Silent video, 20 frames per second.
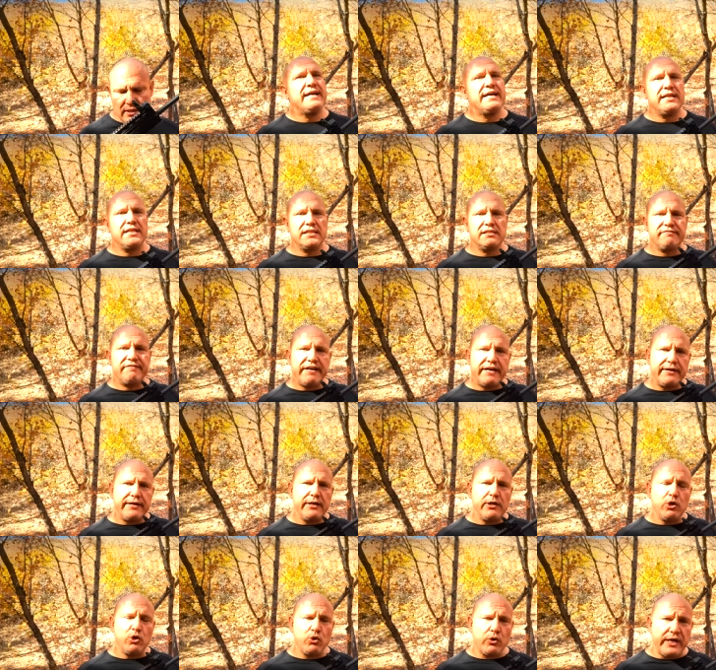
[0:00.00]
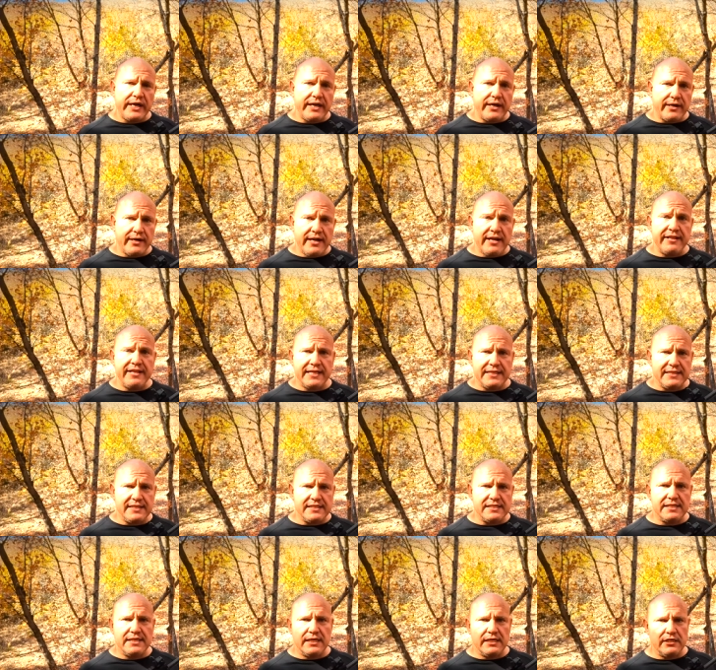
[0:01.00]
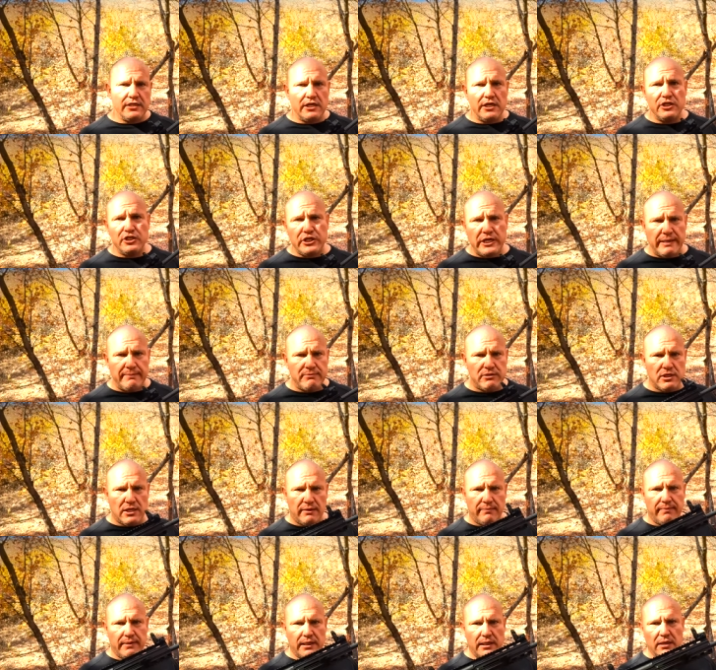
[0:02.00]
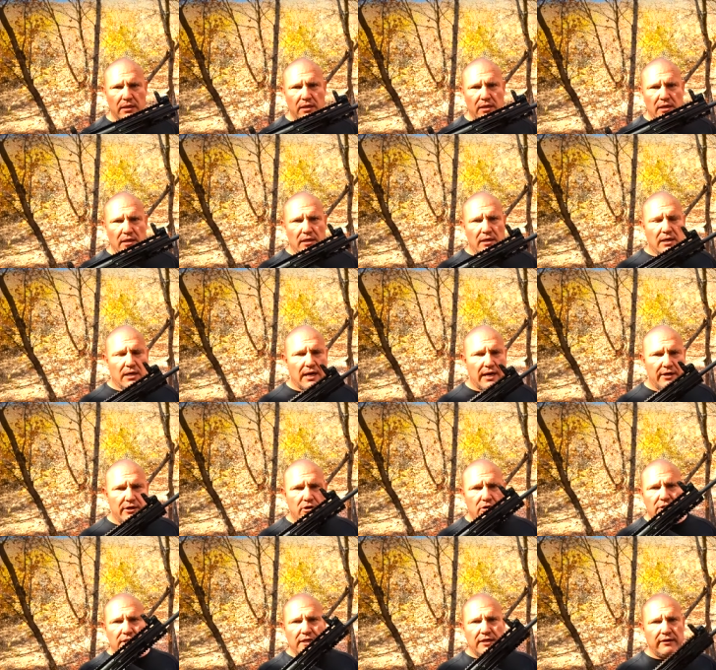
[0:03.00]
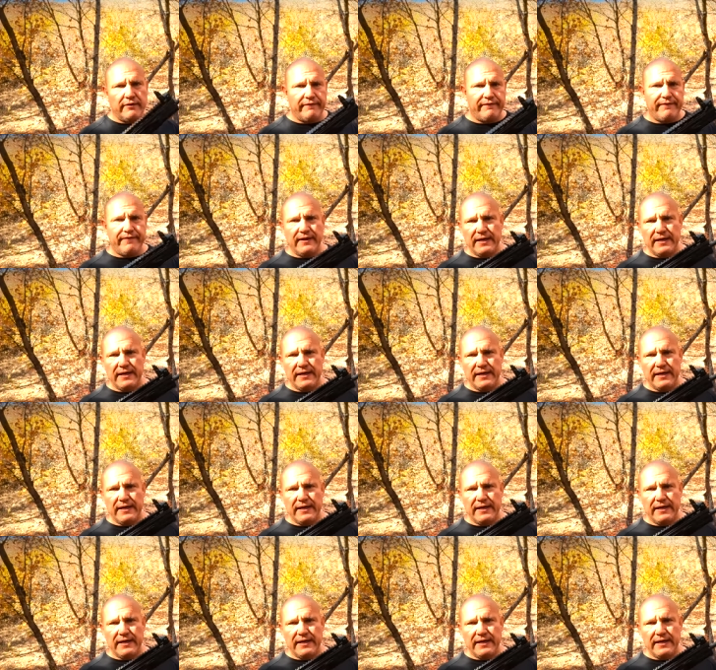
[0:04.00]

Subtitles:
it is very rare that this gun jams on me. I know that if